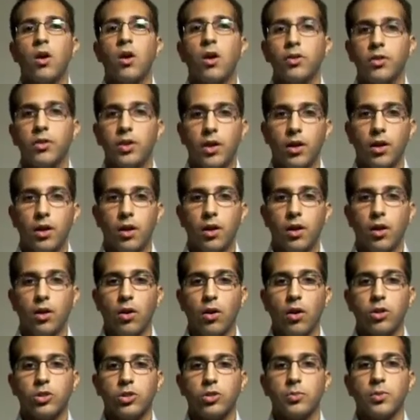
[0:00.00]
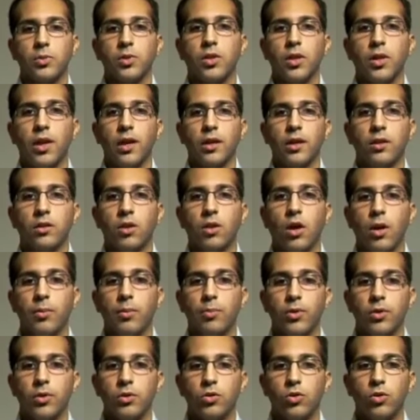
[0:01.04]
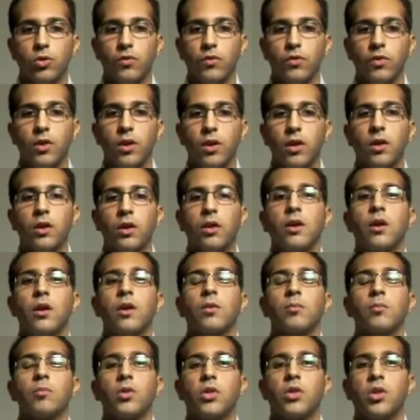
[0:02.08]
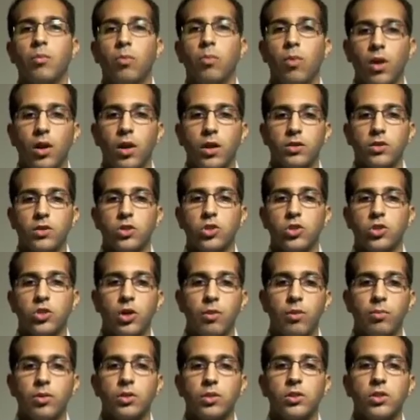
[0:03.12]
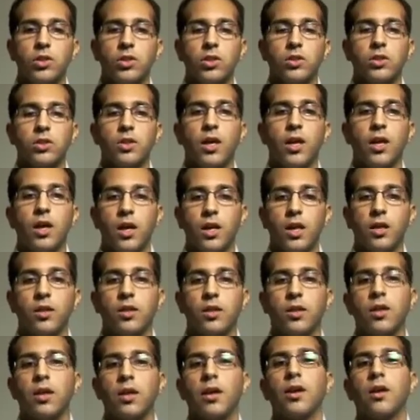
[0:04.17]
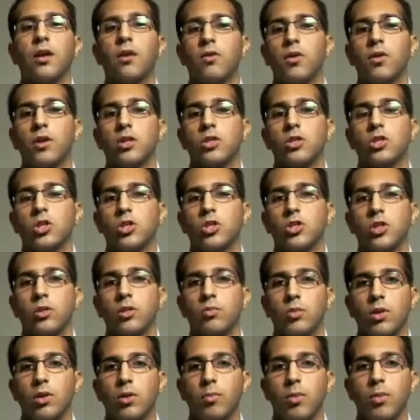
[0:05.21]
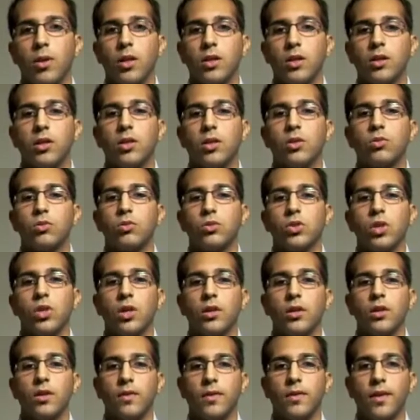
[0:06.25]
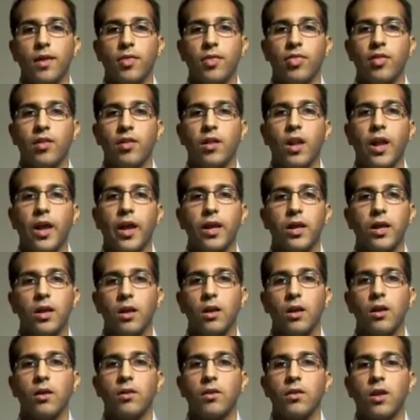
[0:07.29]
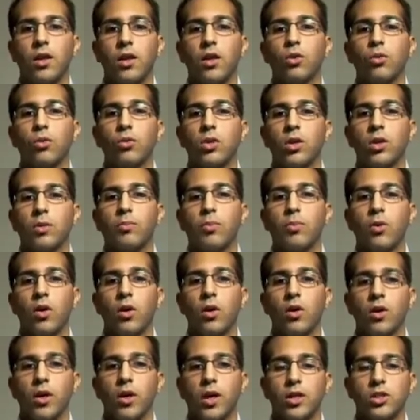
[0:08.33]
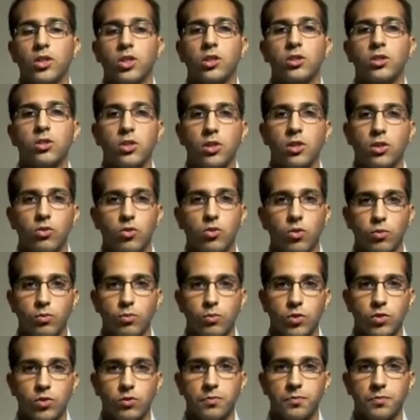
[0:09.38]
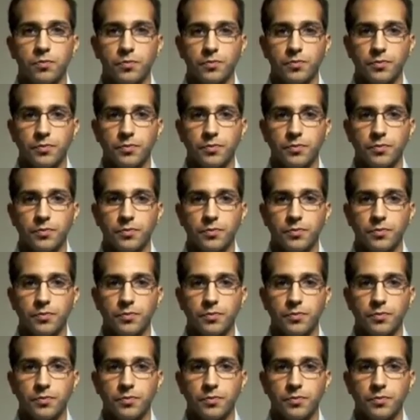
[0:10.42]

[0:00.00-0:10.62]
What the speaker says: cardiac enlargement and hypertrophy, metabolic disturbances, and increased susceptibility to sudden death like the QT prolongation syndromes.